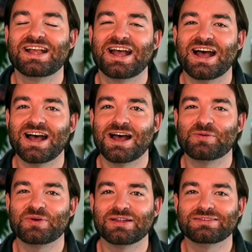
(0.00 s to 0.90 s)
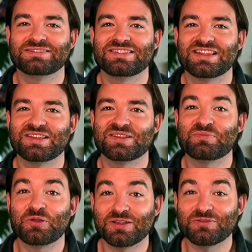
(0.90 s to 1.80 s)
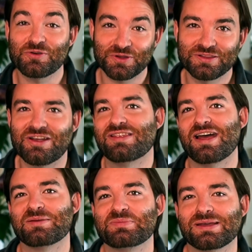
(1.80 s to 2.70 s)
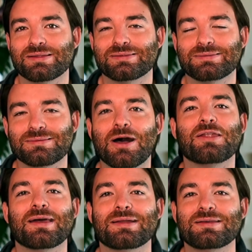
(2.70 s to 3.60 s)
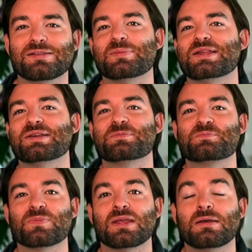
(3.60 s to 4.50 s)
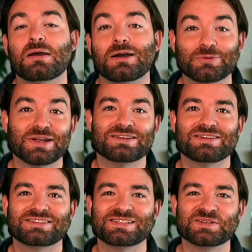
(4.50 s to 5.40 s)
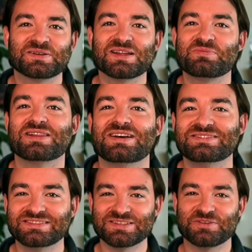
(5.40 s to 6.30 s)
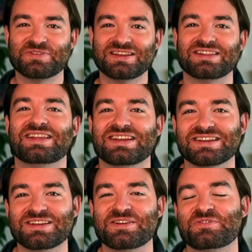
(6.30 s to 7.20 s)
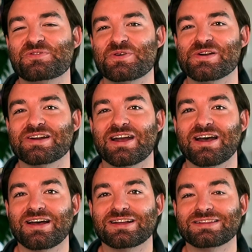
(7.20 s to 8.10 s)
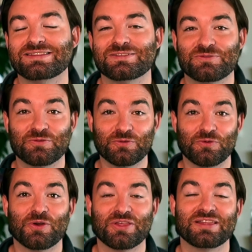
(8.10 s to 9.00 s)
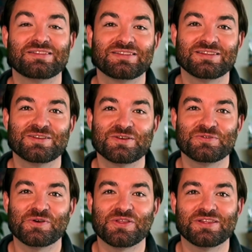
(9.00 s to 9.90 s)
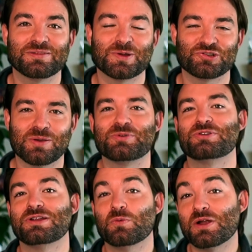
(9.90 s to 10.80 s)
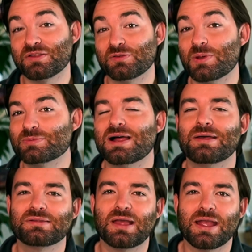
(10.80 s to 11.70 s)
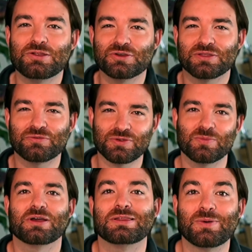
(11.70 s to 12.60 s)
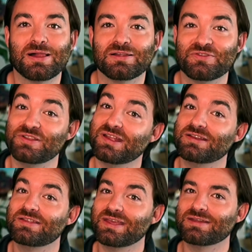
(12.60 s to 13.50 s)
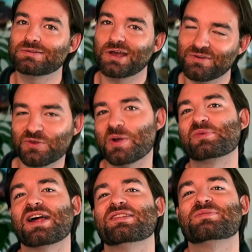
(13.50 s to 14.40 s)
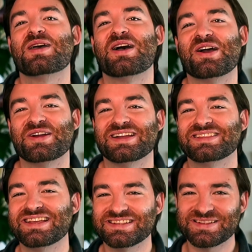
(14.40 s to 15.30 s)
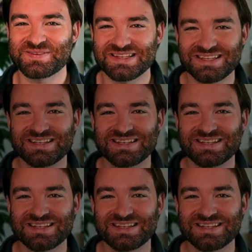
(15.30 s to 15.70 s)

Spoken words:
But this is mostly focused online because online is amazing. All right, so click below. You'll find a link for this special opportunity to watch this web class, and you'll get the free book as well if you stay to the end of the web class. All right, thank you so much.